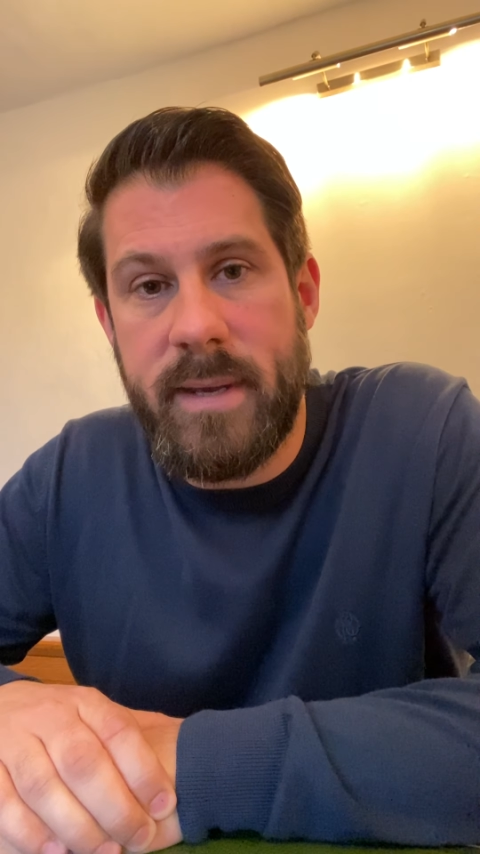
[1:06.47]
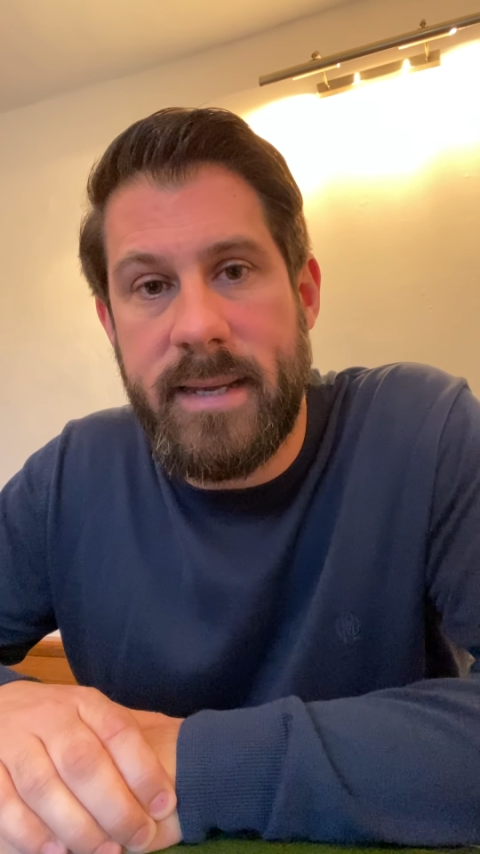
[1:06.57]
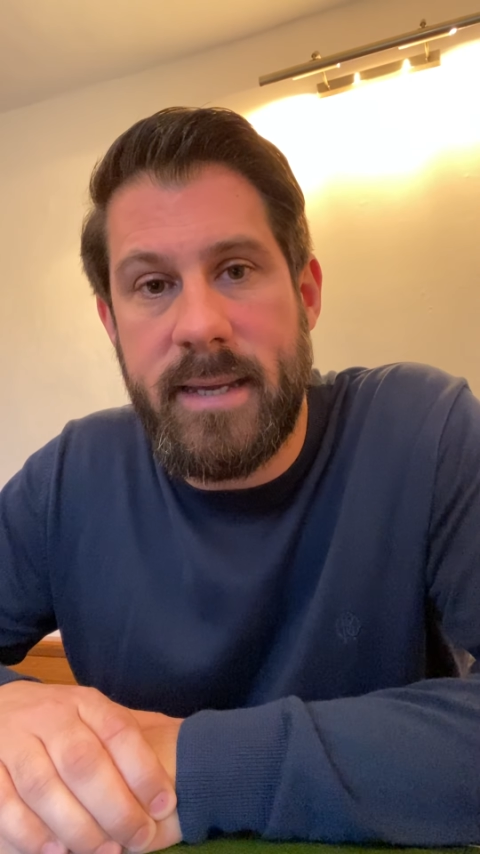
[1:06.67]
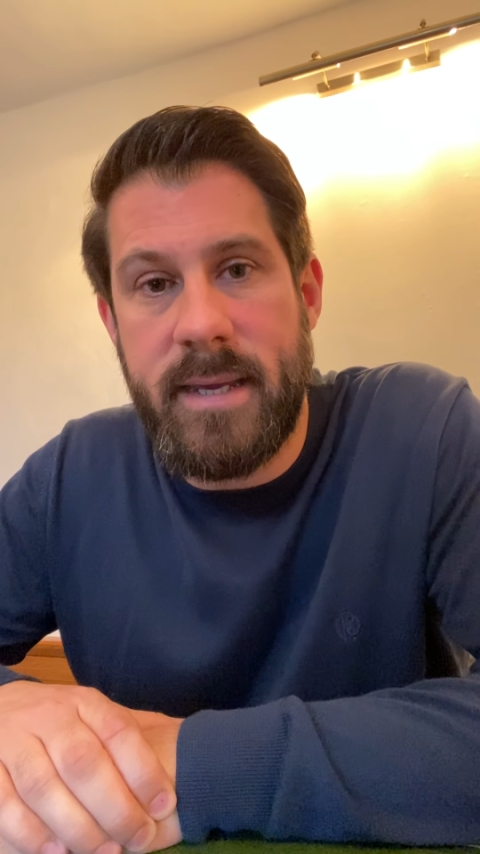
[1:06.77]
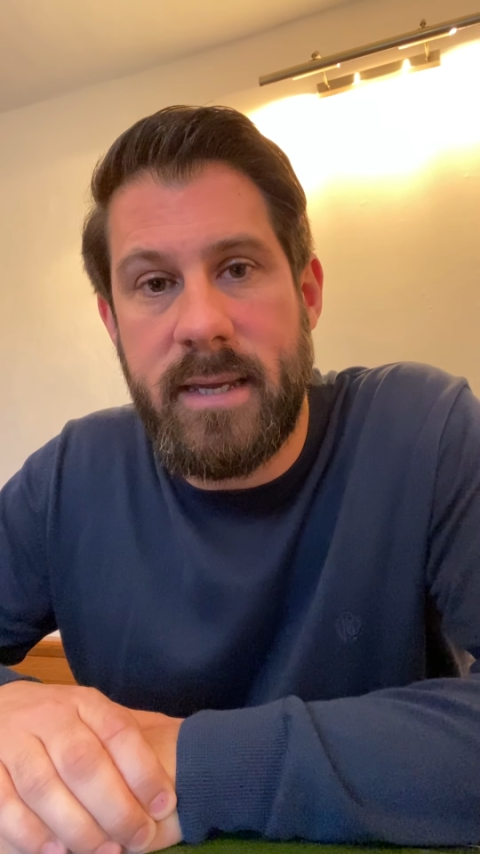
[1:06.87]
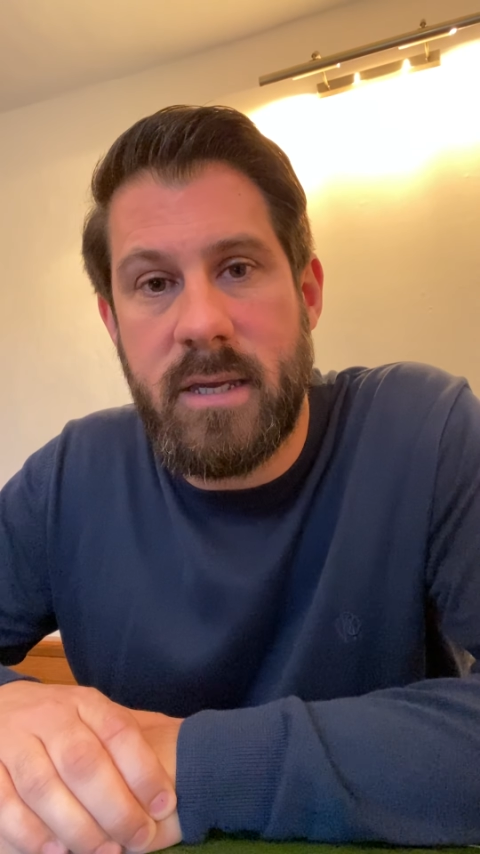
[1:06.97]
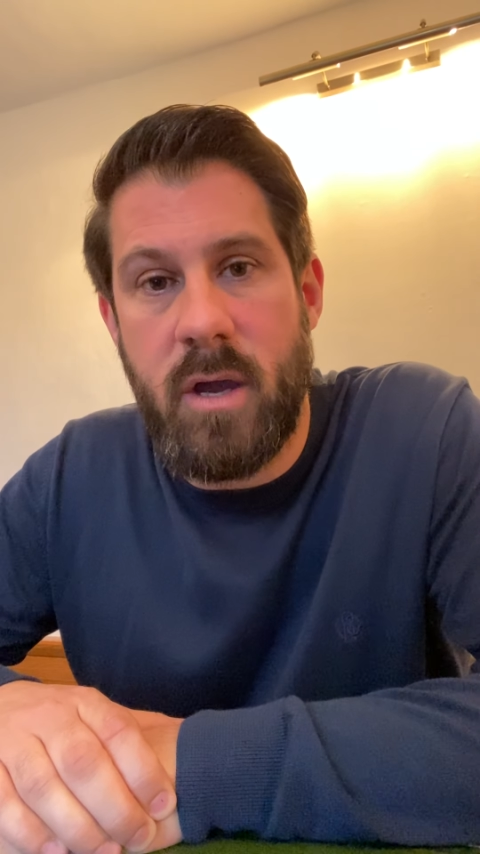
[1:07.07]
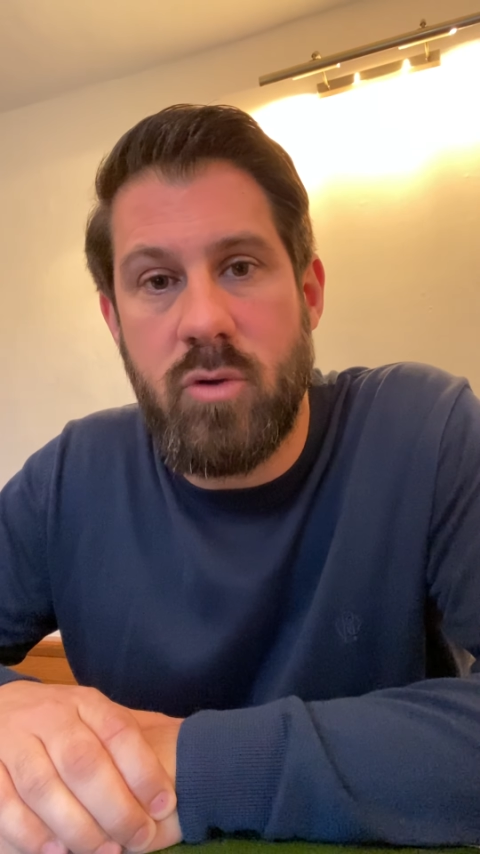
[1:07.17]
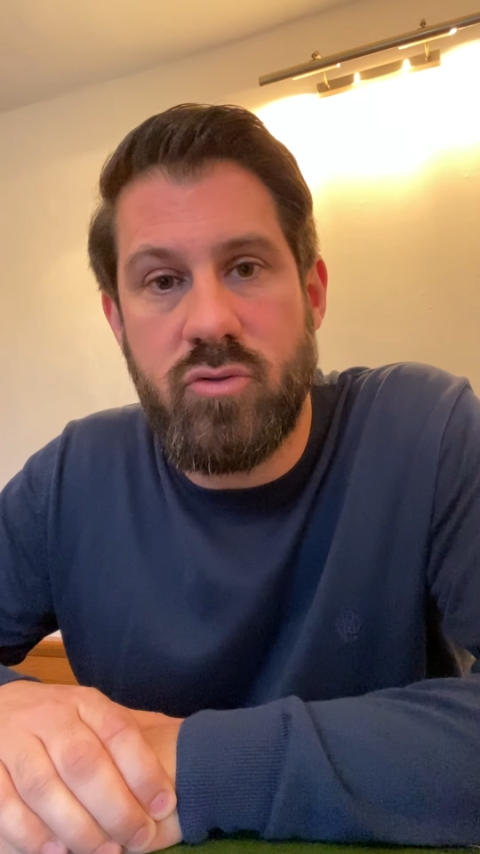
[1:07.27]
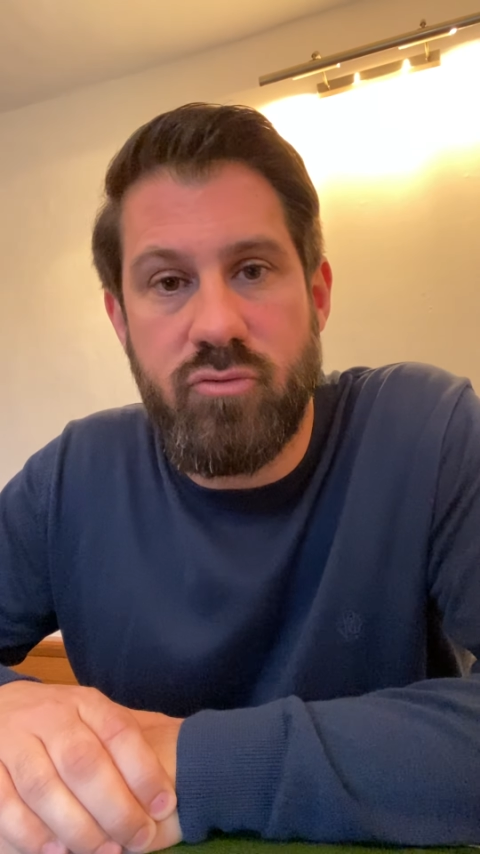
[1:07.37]
it
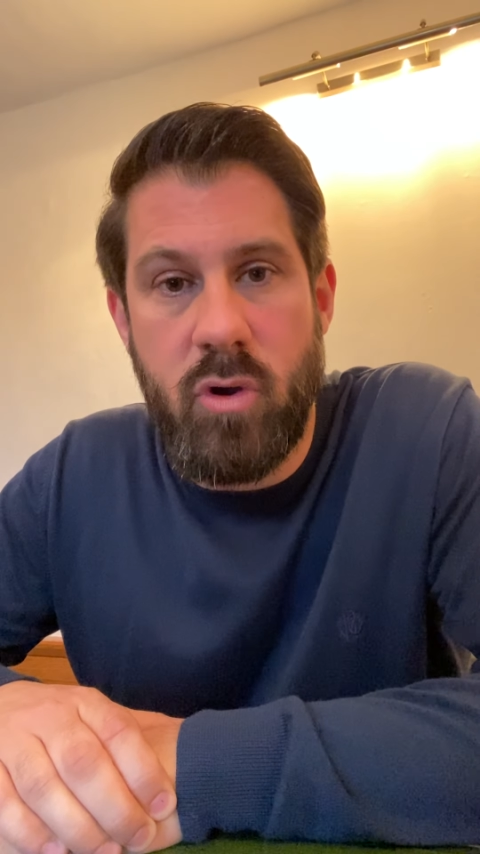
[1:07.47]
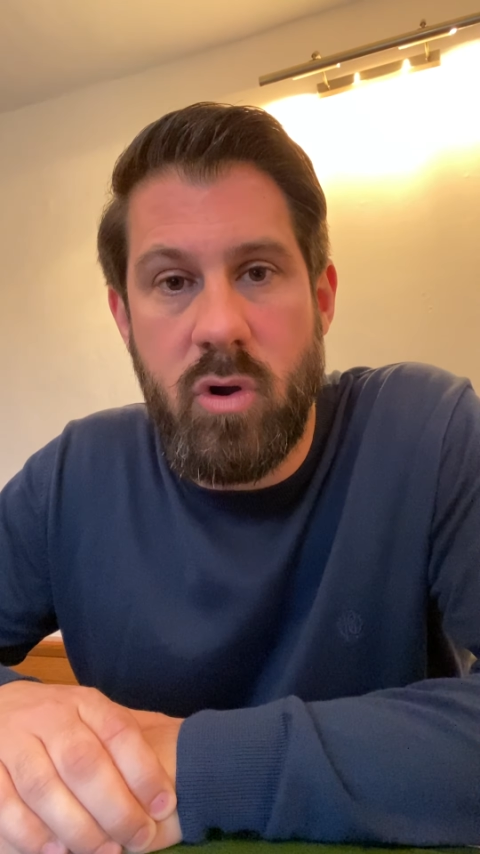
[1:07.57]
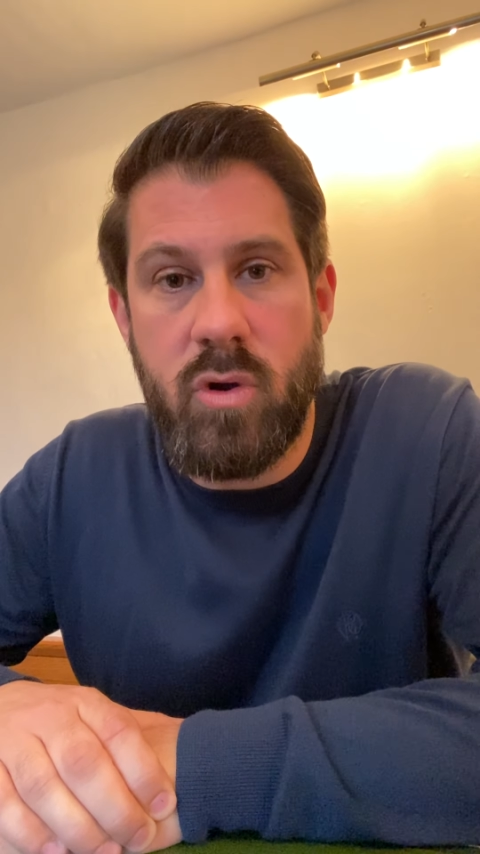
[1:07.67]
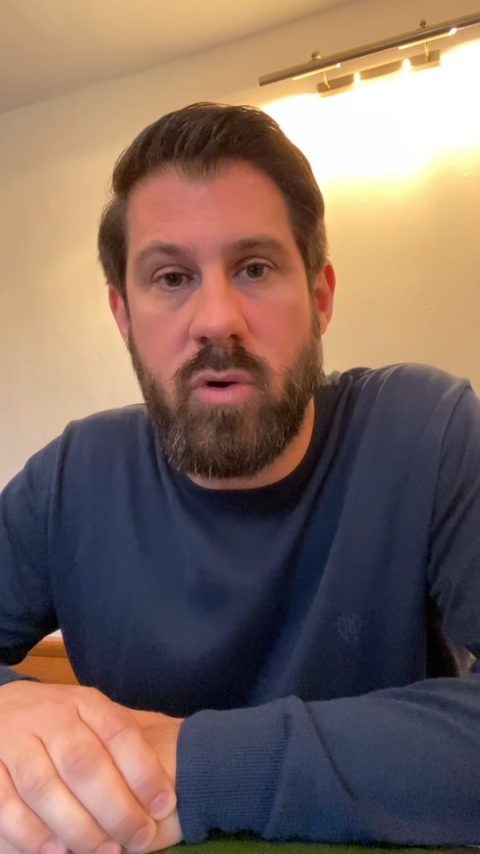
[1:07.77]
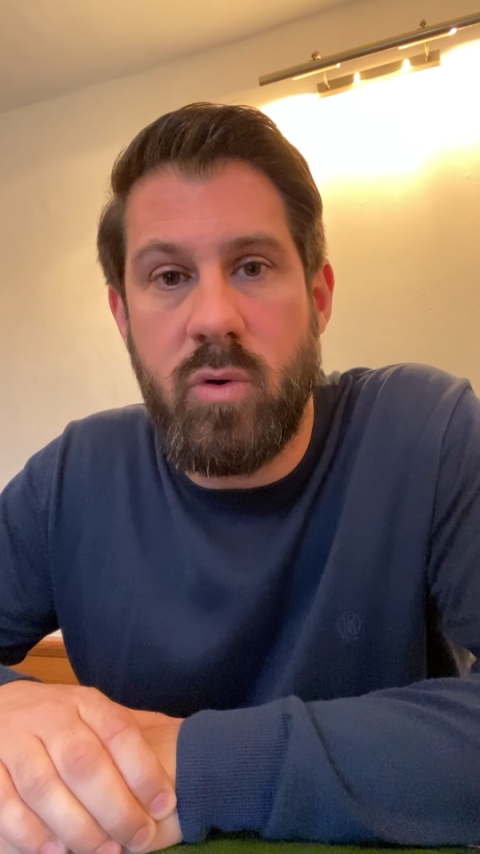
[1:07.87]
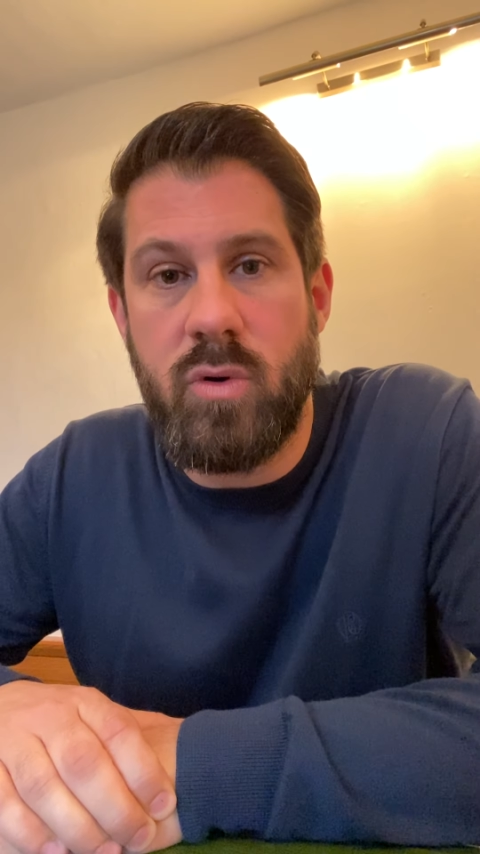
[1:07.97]
goes wrong,